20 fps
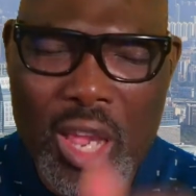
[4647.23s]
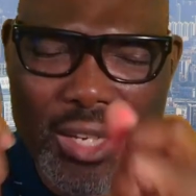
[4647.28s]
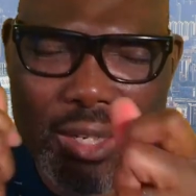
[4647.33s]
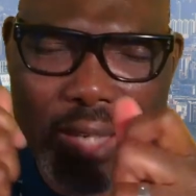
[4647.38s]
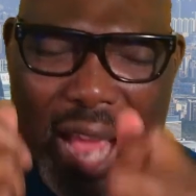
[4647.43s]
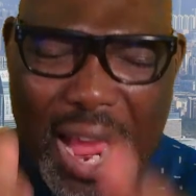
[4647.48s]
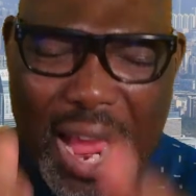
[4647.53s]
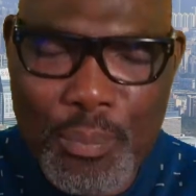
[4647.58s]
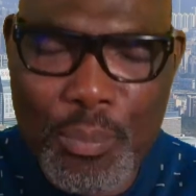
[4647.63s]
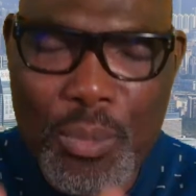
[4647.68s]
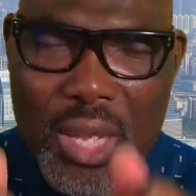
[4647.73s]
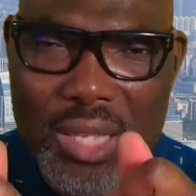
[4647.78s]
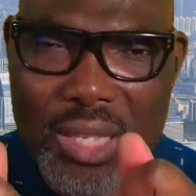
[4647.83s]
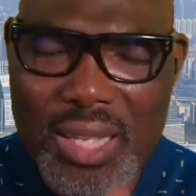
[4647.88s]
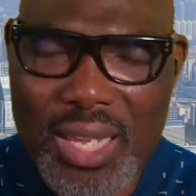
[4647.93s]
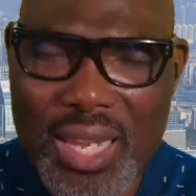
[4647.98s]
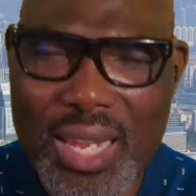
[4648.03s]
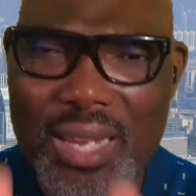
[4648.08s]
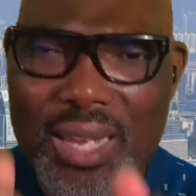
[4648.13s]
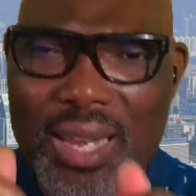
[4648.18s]
That
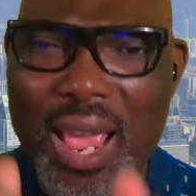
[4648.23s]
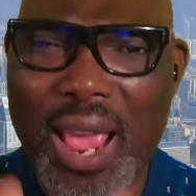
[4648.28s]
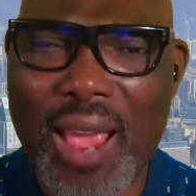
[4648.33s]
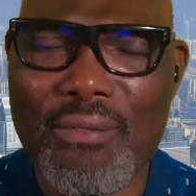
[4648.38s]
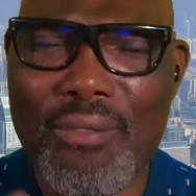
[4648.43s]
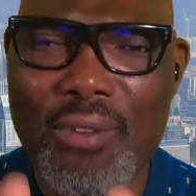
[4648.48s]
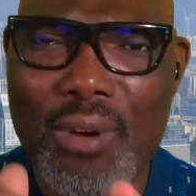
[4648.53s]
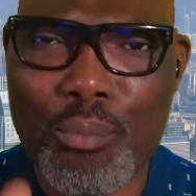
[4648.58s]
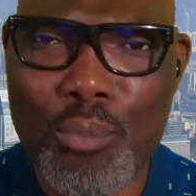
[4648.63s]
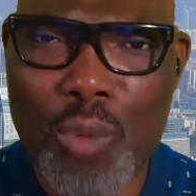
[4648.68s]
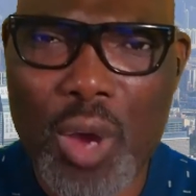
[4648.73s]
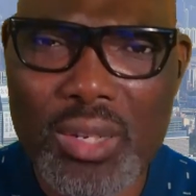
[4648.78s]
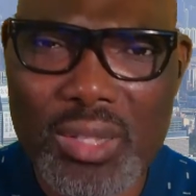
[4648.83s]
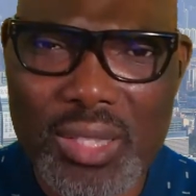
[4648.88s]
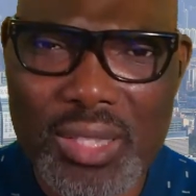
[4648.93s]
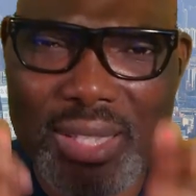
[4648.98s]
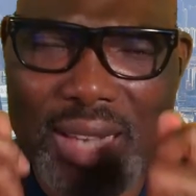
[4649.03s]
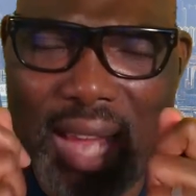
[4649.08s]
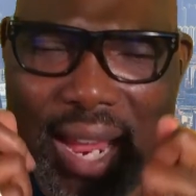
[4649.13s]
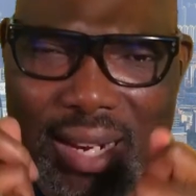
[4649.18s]
means in every
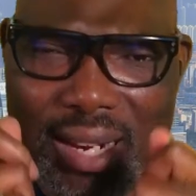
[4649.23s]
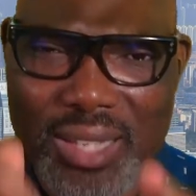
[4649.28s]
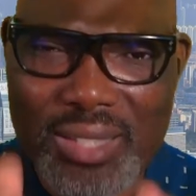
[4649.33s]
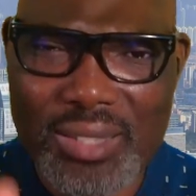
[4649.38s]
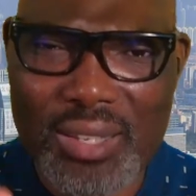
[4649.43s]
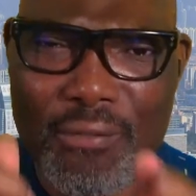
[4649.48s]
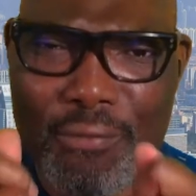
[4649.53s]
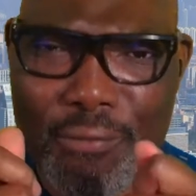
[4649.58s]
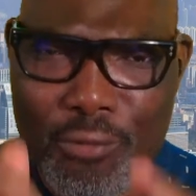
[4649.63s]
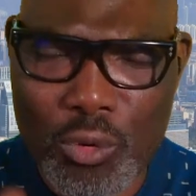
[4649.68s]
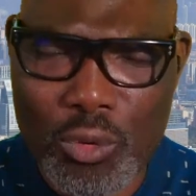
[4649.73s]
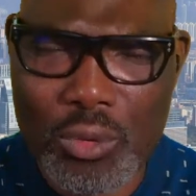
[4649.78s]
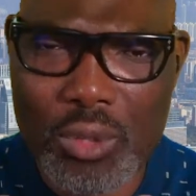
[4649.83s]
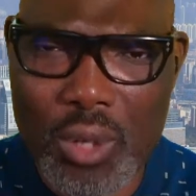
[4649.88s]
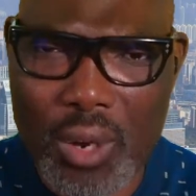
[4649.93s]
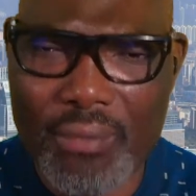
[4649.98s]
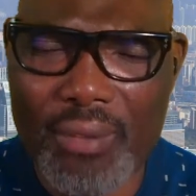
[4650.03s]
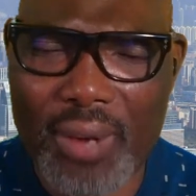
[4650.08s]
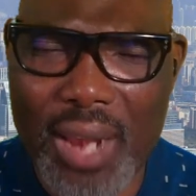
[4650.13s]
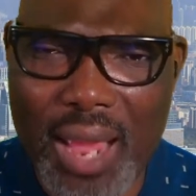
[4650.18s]
month there is a fruit
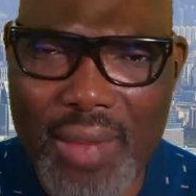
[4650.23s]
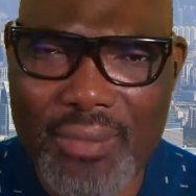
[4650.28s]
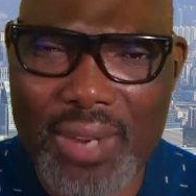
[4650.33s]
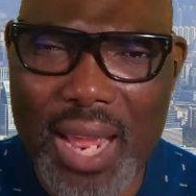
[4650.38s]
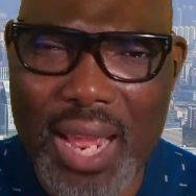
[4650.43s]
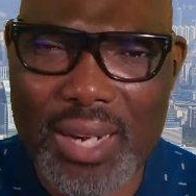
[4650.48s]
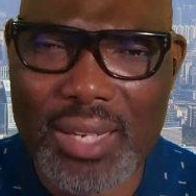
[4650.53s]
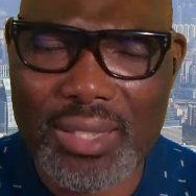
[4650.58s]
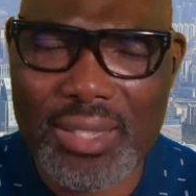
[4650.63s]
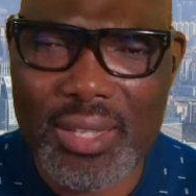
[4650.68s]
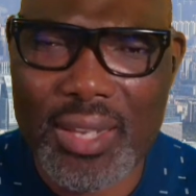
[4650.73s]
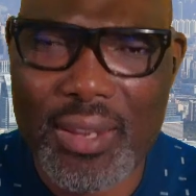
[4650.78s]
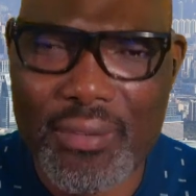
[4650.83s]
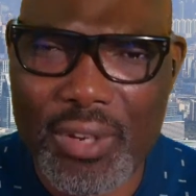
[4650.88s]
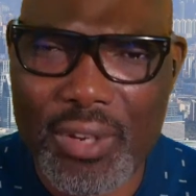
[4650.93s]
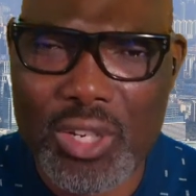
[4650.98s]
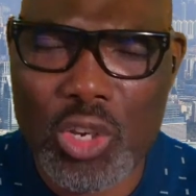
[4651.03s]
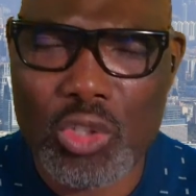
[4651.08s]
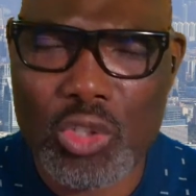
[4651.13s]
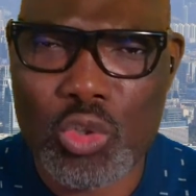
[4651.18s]
of life that is
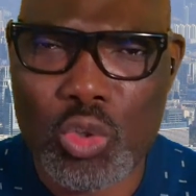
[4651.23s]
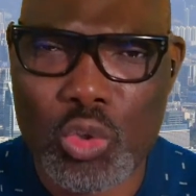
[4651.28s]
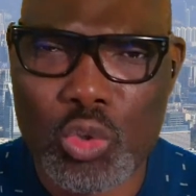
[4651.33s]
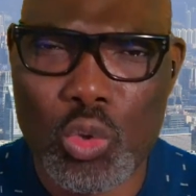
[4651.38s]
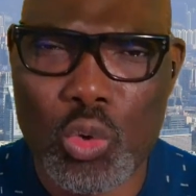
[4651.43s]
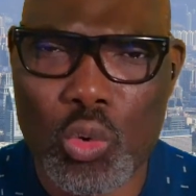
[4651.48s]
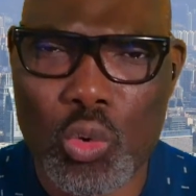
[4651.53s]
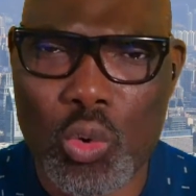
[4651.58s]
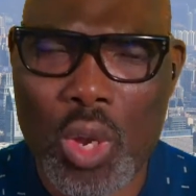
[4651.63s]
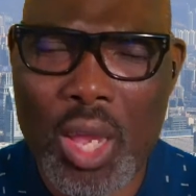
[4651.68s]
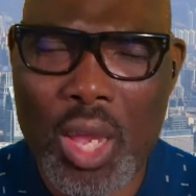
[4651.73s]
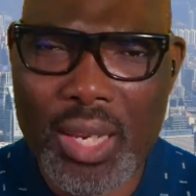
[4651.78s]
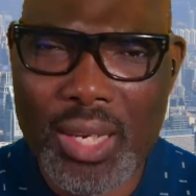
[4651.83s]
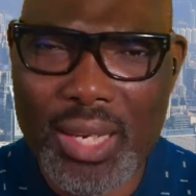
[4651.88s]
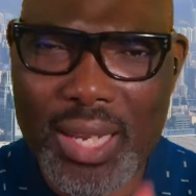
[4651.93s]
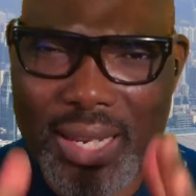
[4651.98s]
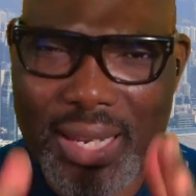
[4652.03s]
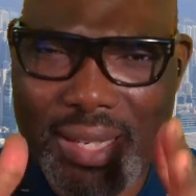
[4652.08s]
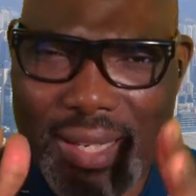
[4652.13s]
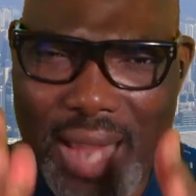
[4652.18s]
given unto you.
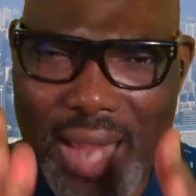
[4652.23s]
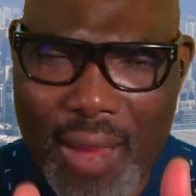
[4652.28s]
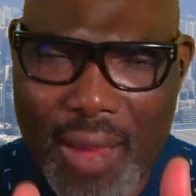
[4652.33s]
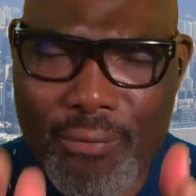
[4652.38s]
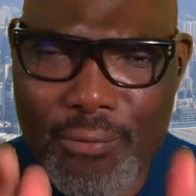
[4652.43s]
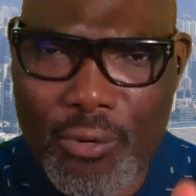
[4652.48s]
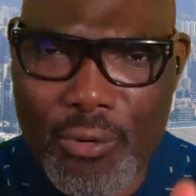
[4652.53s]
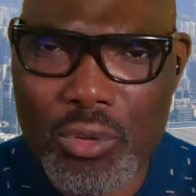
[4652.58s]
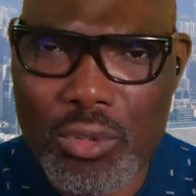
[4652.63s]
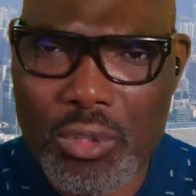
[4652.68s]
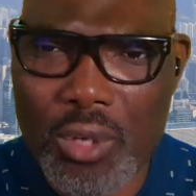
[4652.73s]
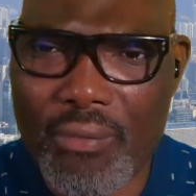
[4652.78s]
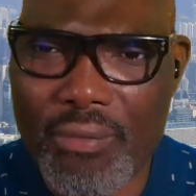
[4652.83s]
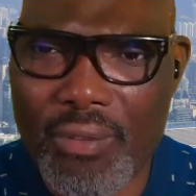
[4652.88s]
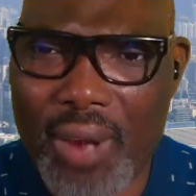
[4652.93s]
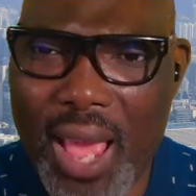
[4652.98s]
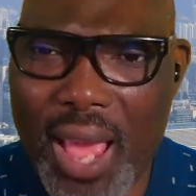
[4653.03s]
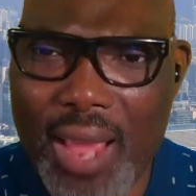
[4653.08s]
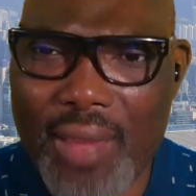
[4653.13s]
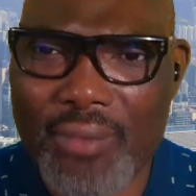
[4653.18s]
In that fruit of
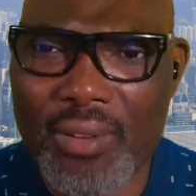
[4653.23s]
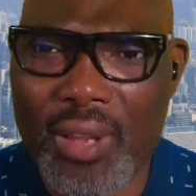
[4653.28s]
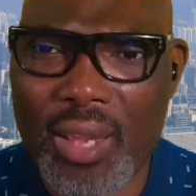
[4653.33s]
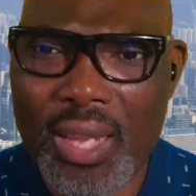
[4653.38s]
life,